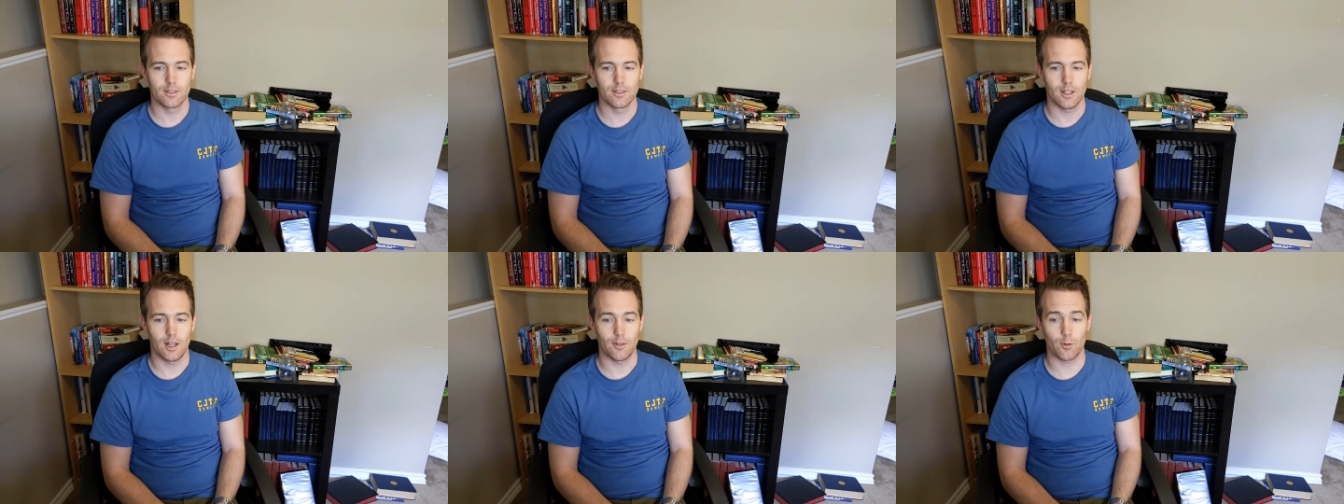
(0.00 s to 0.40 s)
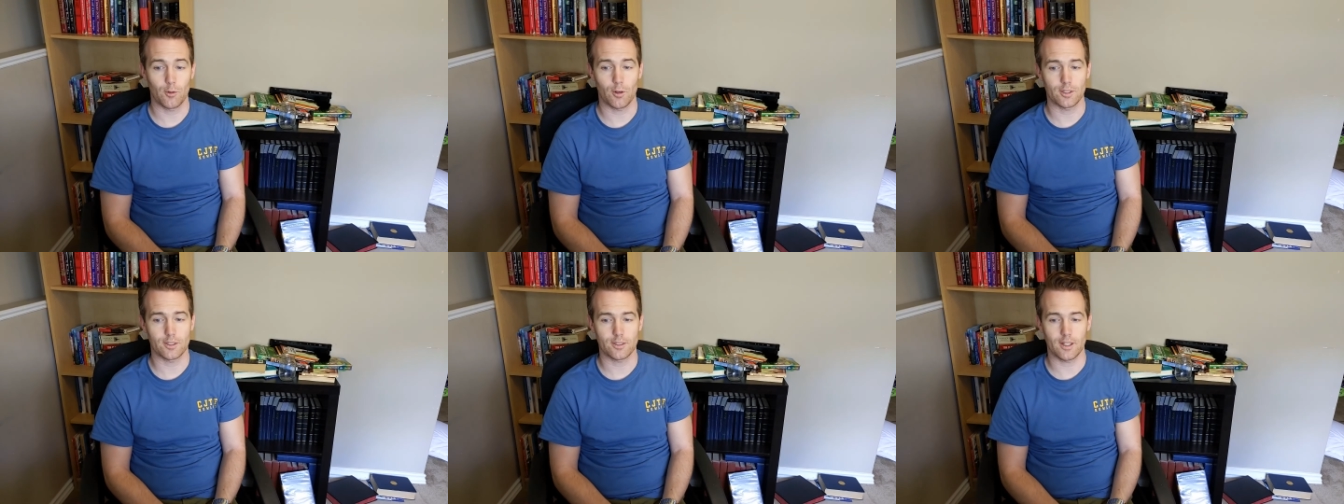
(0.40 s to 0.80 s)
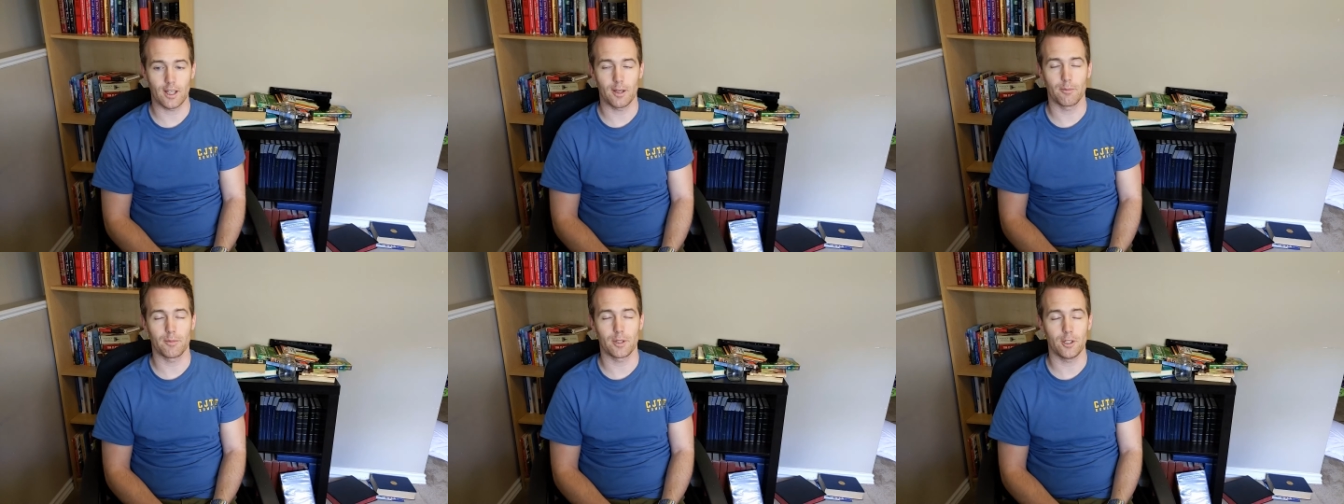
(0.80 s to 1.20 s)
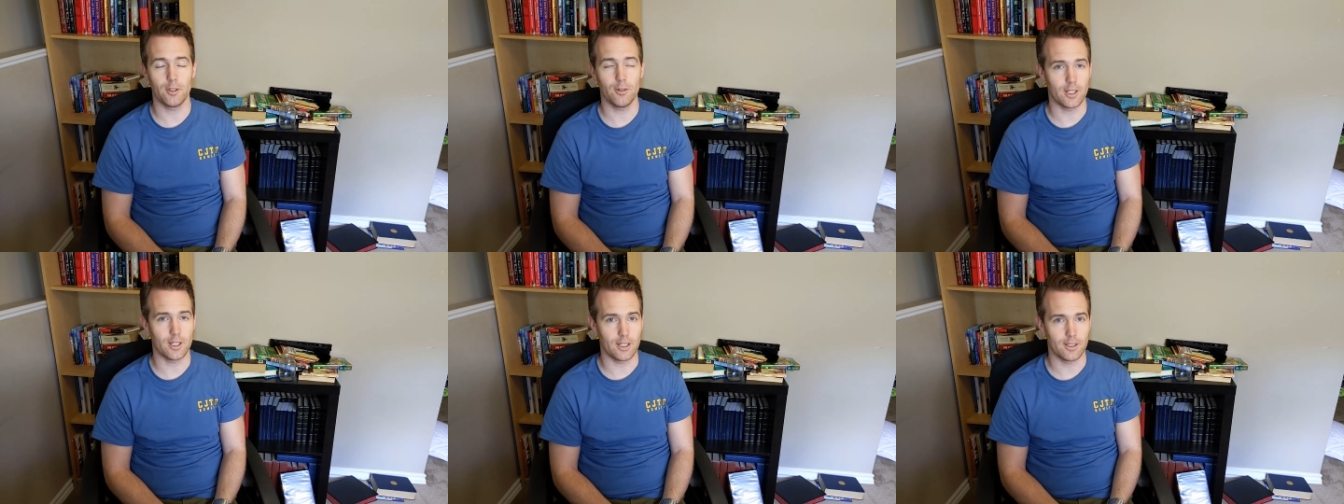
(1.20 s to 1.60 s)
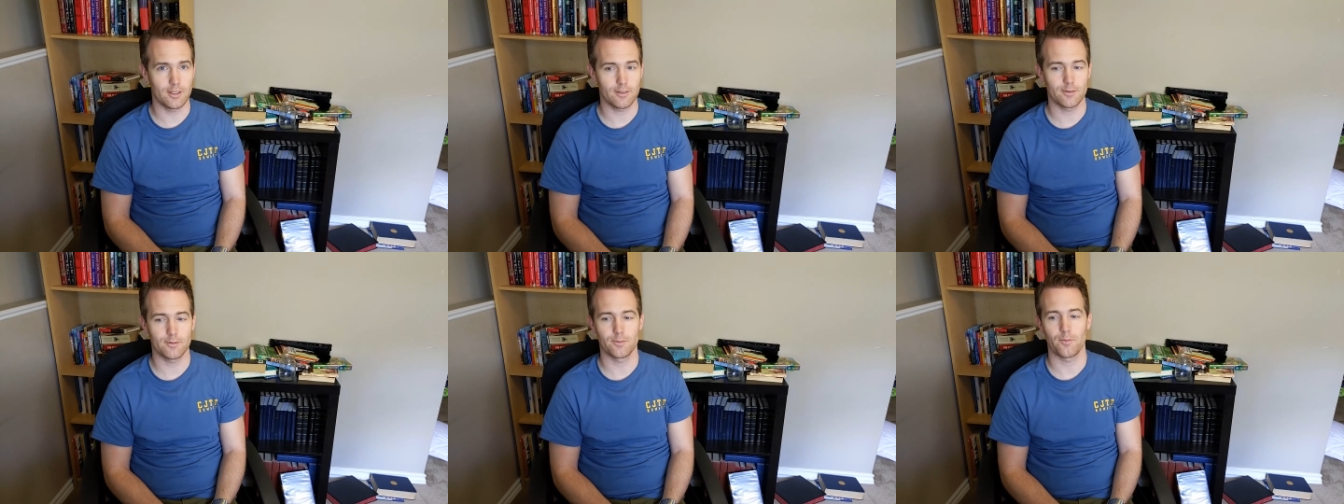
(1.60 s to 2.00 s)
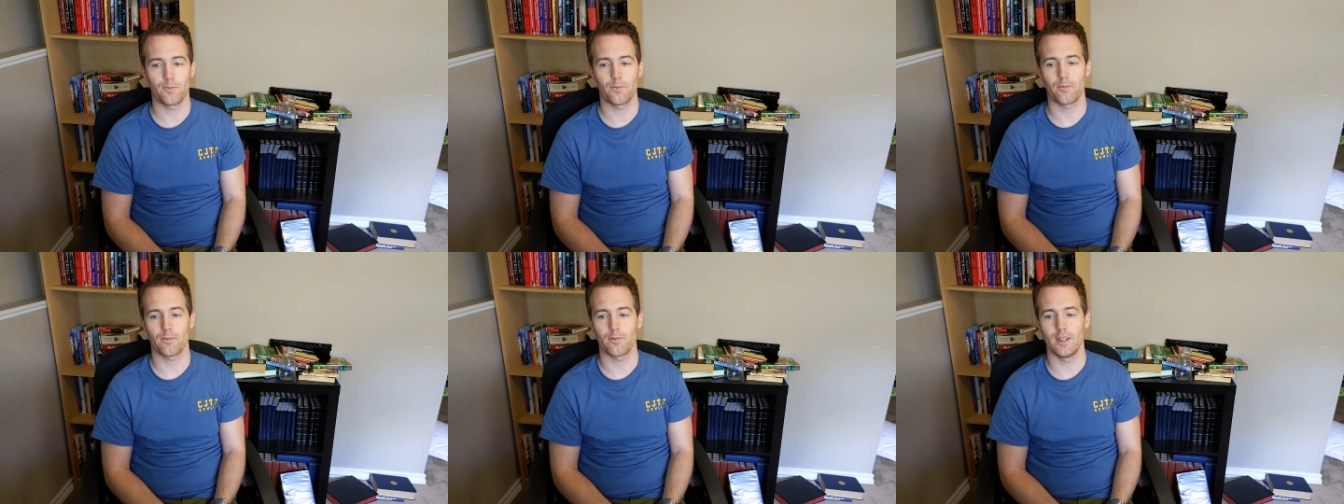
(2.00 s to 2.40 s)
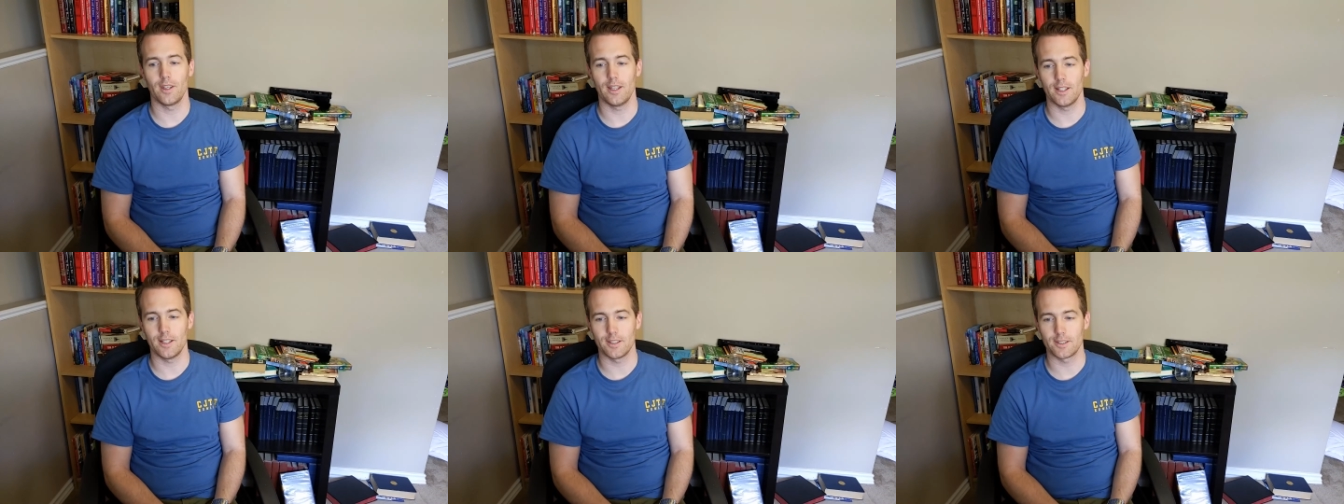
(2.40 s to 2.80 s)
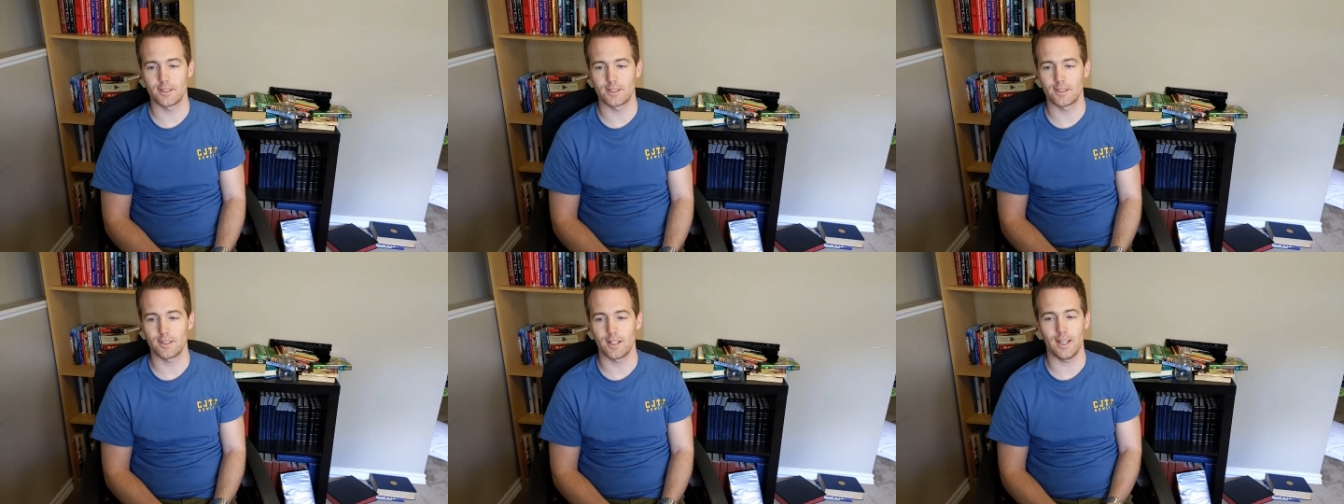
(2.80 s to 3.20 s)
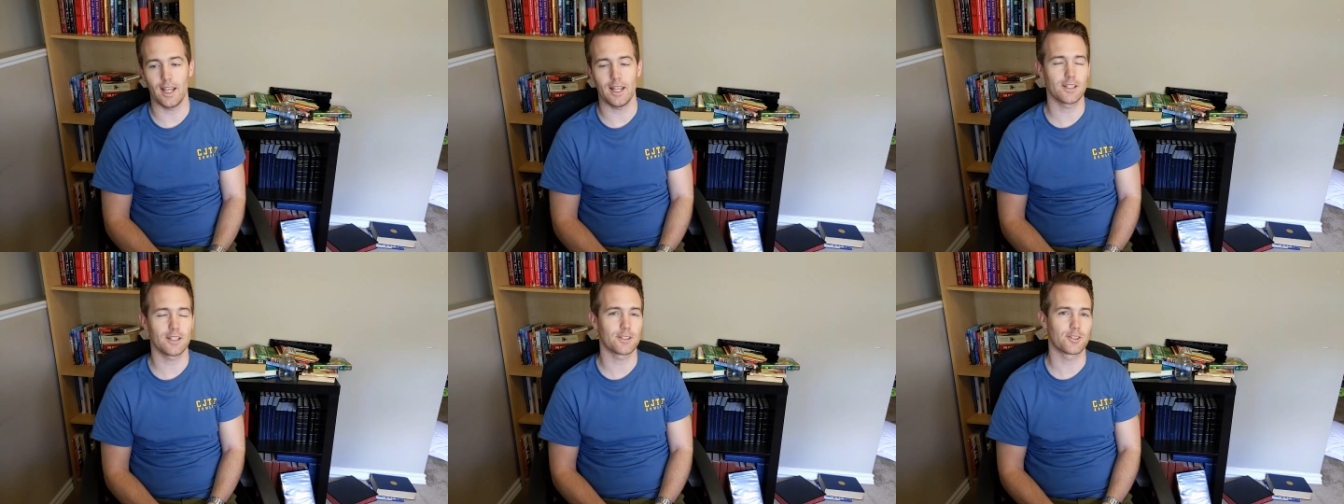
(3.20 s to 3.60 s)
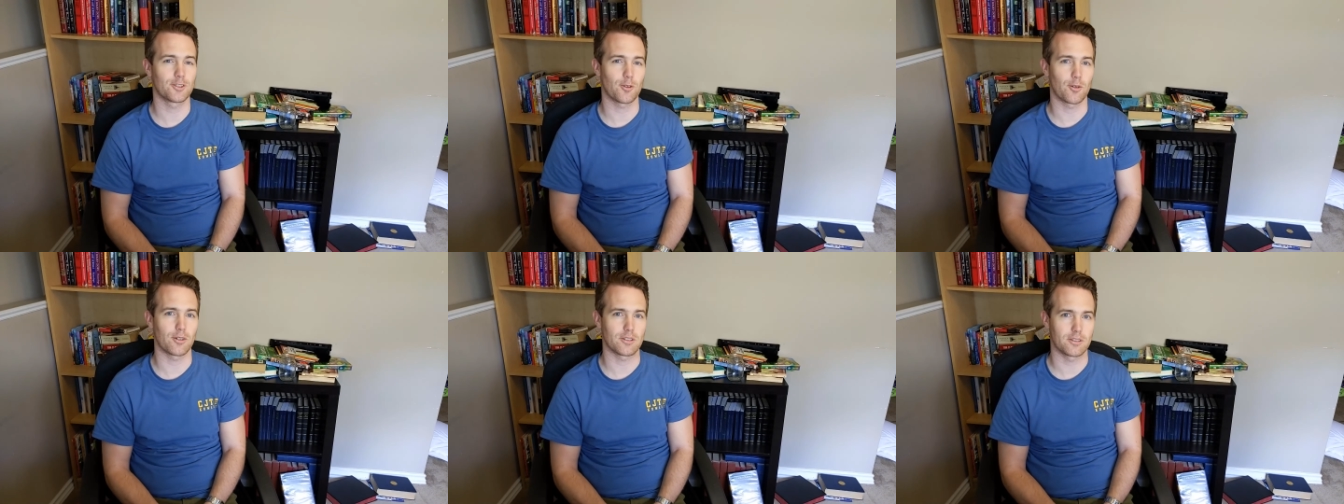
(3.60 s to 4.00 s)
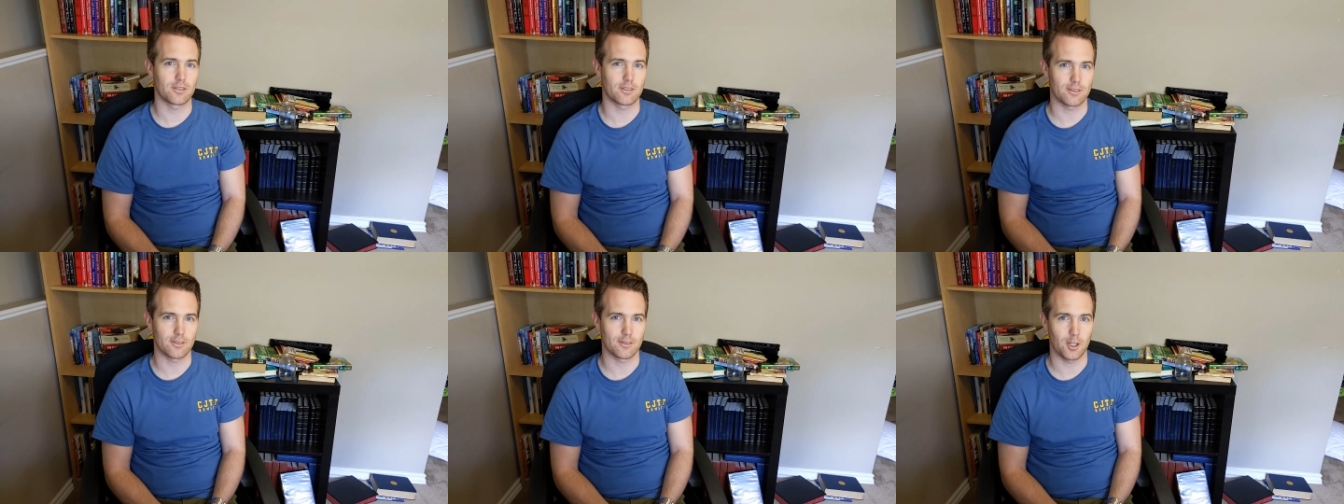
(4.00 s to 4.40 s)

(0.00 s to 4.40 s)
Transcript: And of course, ambiguity is an endless source